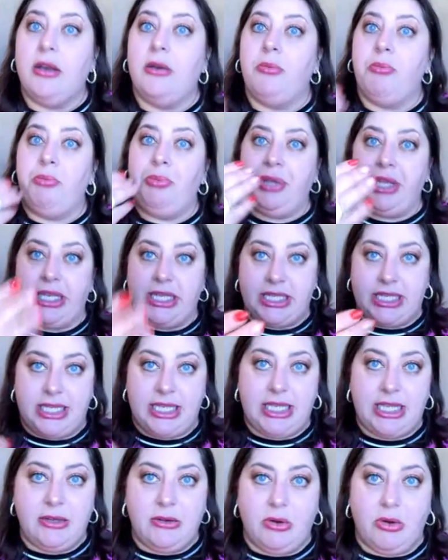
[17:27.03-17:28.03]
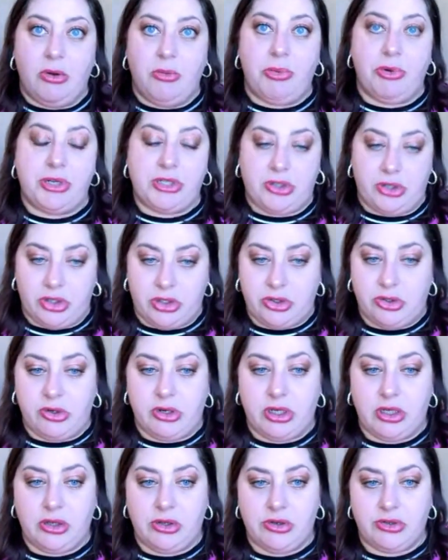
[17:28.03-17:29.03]
PD or
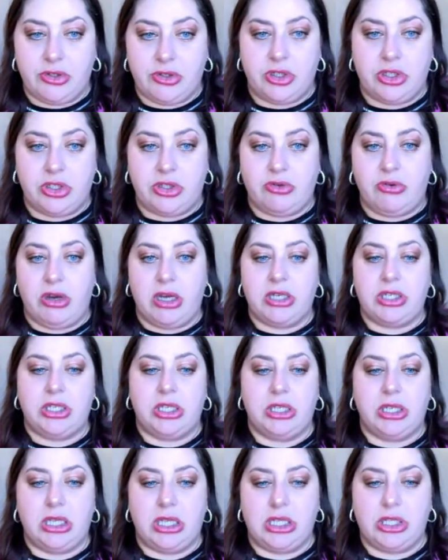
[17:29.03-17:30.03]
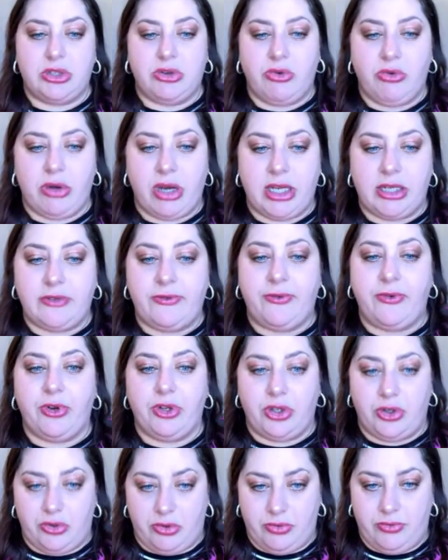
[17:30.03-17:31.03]
prosecutorial discretion is great for
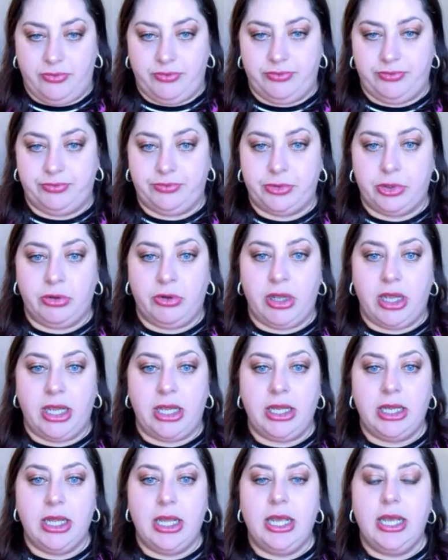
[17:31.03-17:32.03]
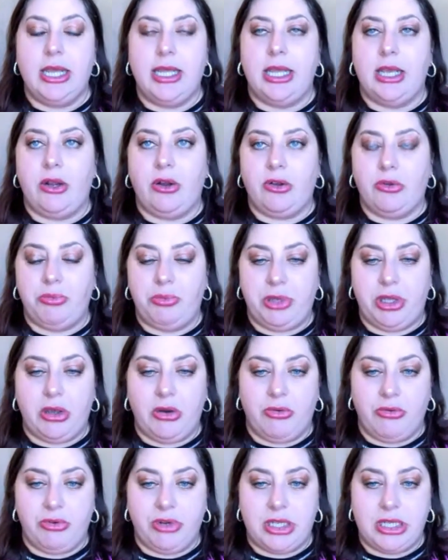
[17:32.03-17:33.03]
you, okay? It could be a
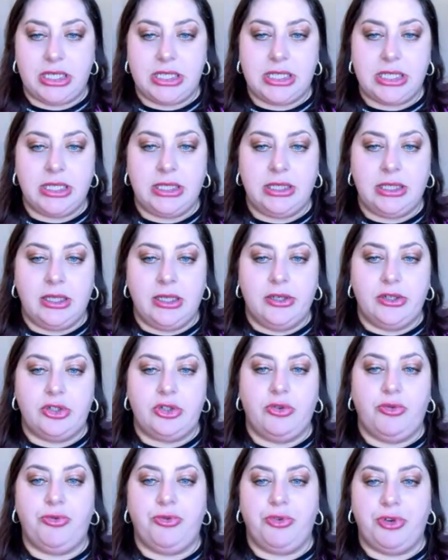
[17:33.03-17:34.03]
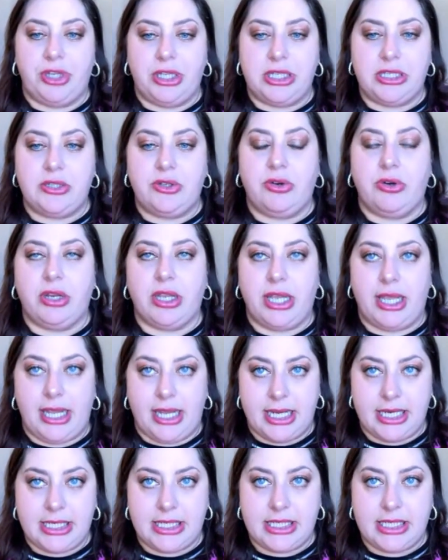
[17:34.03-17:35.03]
reason to freeze your
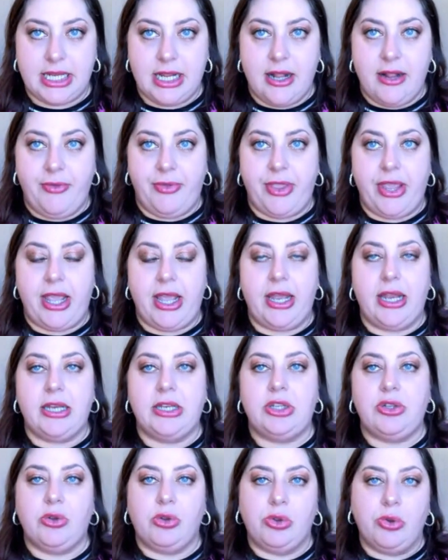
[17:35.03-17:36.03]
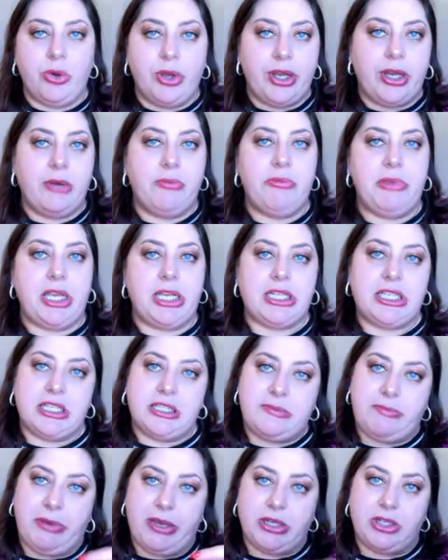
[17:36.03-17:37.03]
case, and your lawyer makes a
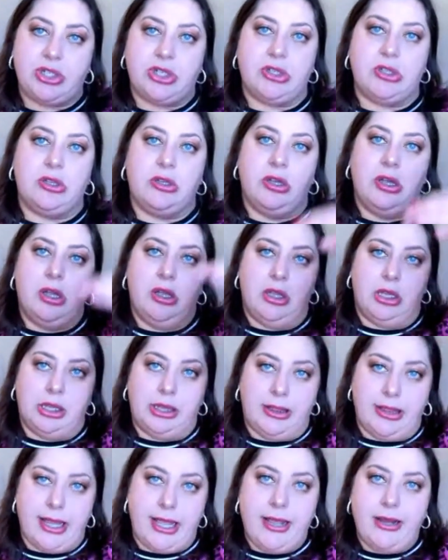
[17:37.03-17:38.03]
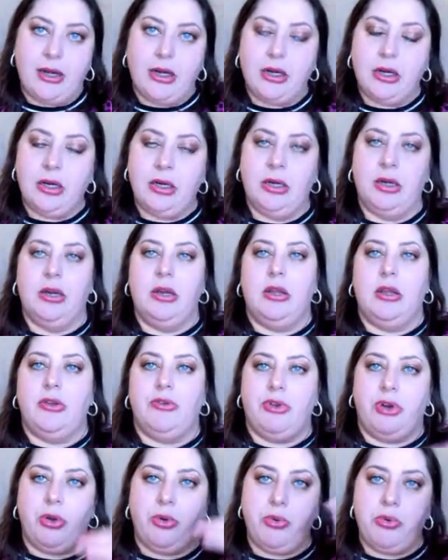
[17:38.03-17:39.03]
special letter
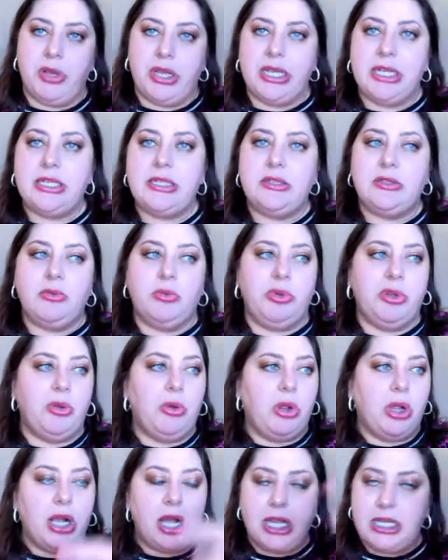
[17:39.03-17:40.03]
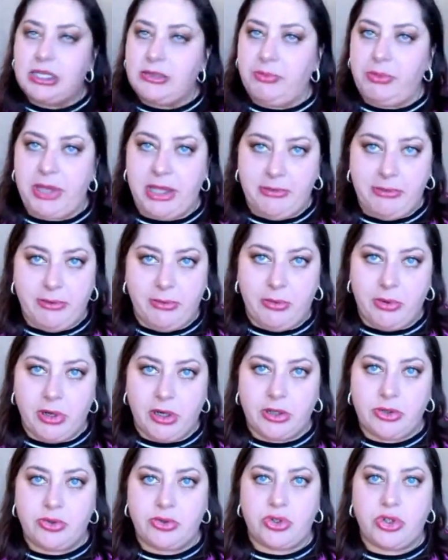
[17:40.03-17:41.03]
request with all kinds of
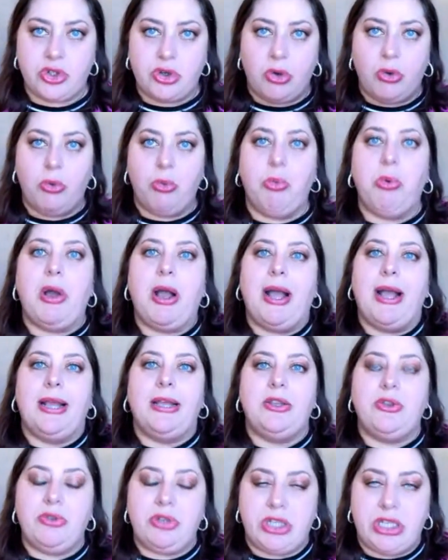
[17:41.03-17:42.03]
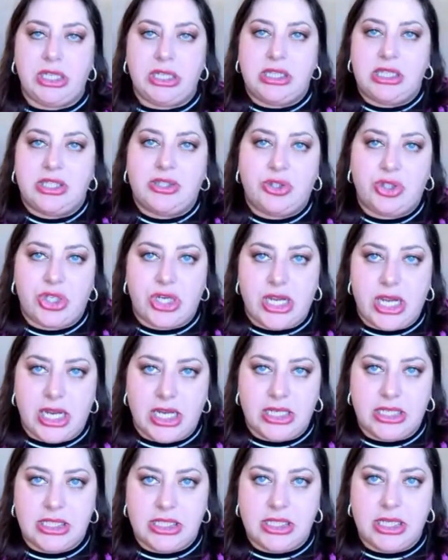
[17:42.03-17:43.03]
paperwork to show why you need this
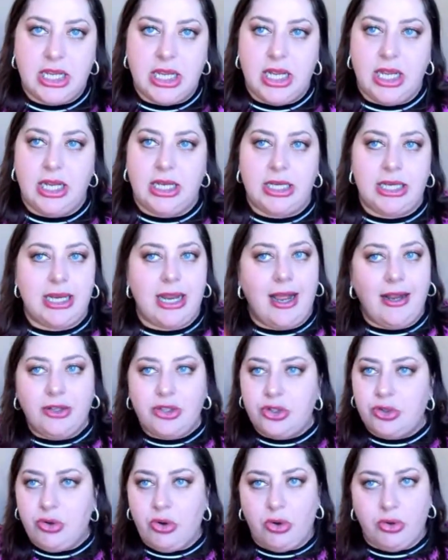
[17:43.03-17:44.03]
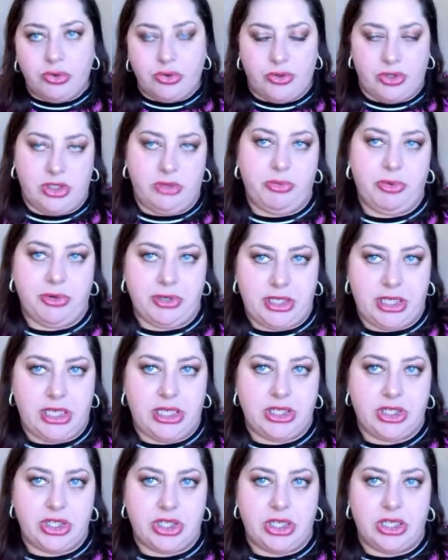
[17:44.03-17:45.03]
chance not to go to
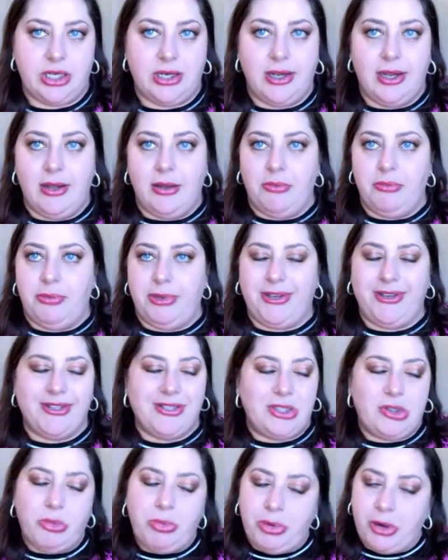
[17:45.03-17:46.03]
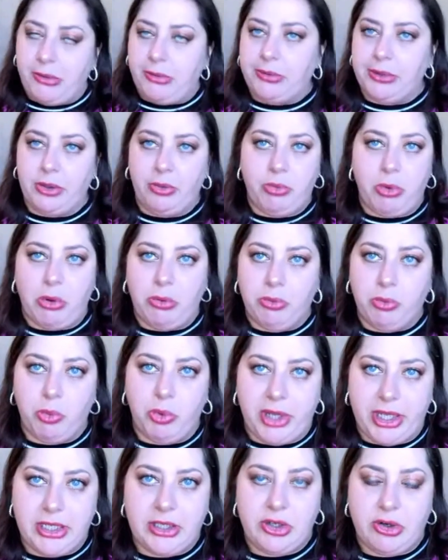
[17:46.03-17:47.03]
deportation, because you probably won't
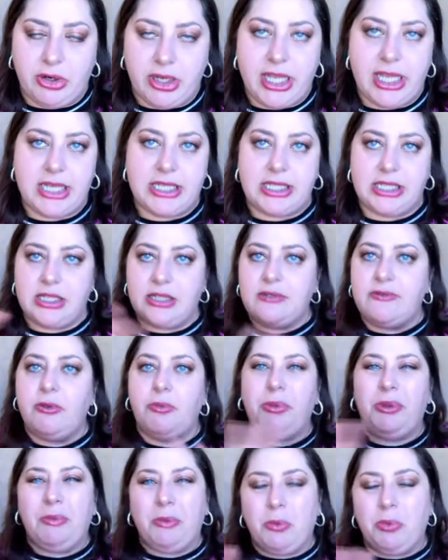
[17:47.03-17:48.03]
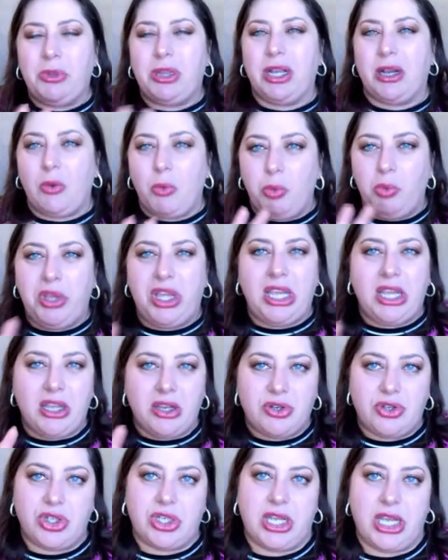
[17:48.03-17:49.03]
win your case. This is for people with like a
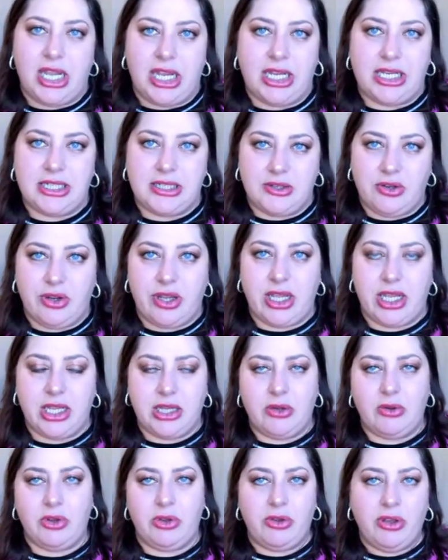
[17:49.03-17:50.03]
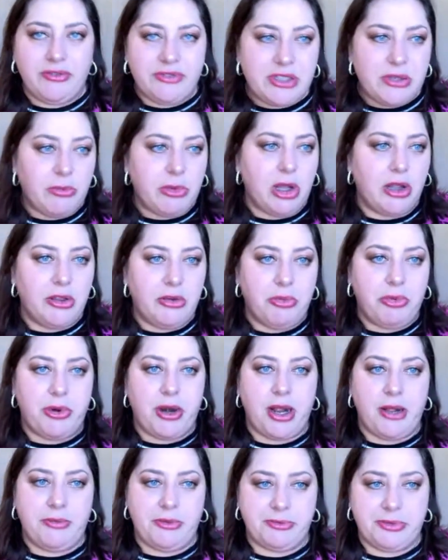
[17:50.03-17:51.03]
weakish case, okay? Or you have some other
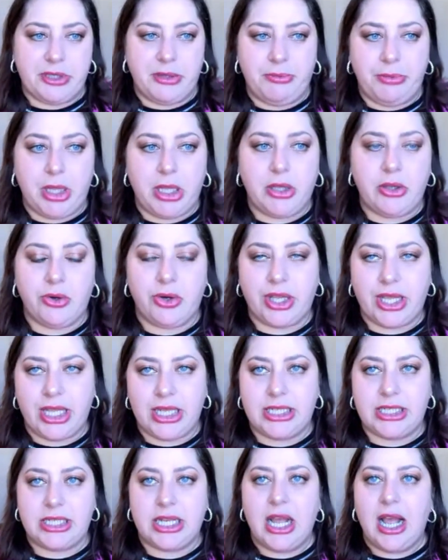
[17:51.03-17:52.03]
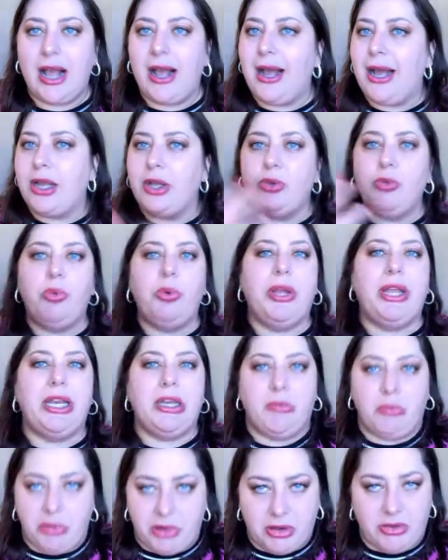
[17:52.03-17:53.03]
problems that make your case
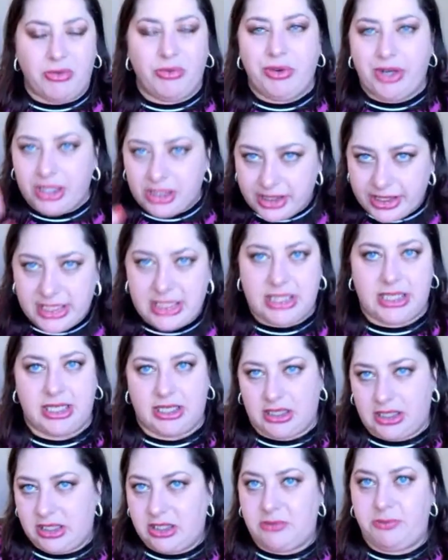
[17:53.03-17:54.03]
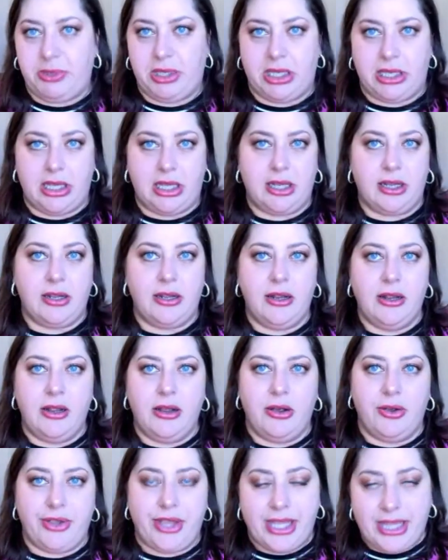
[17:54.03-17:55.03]
unwinnable, realistically speaking.
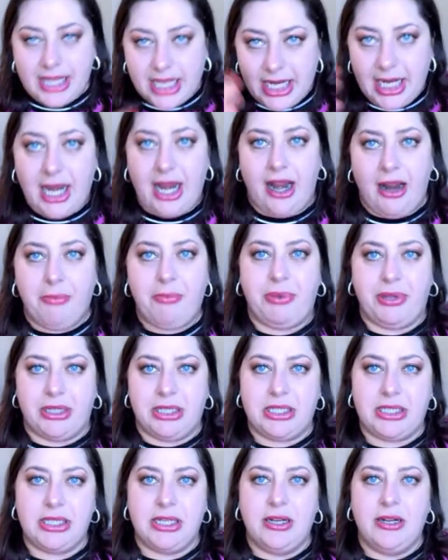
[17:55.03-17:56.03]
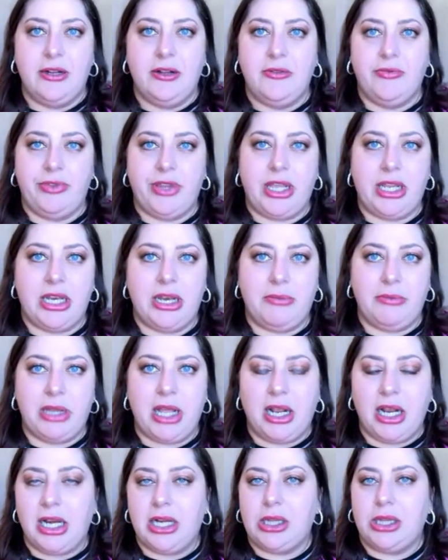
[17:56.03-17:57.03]
Okay, that happens. And I'm
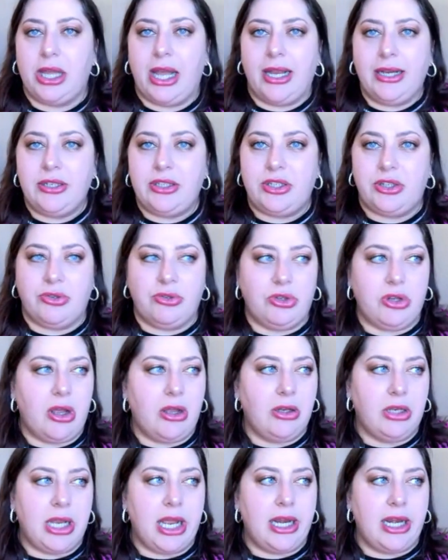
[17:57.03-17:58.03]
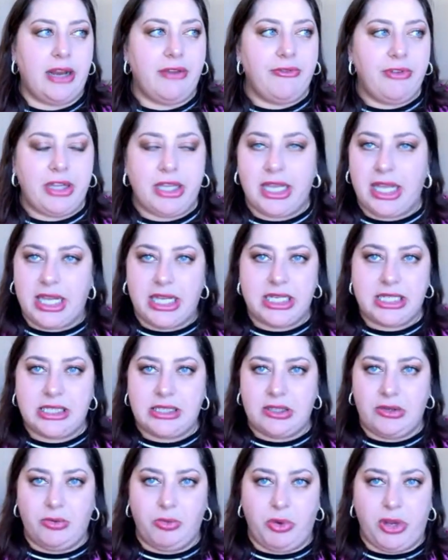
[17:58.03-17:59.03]
not going to lie to you. Not every case
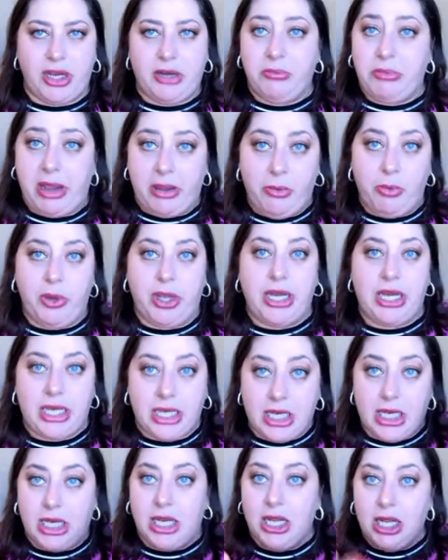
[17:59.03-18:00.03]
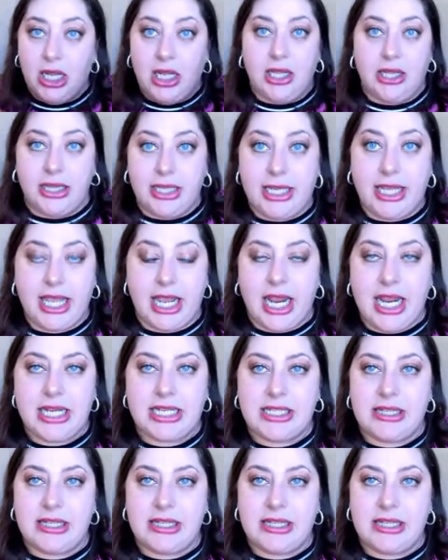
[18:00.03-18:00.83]
you win by winning the case.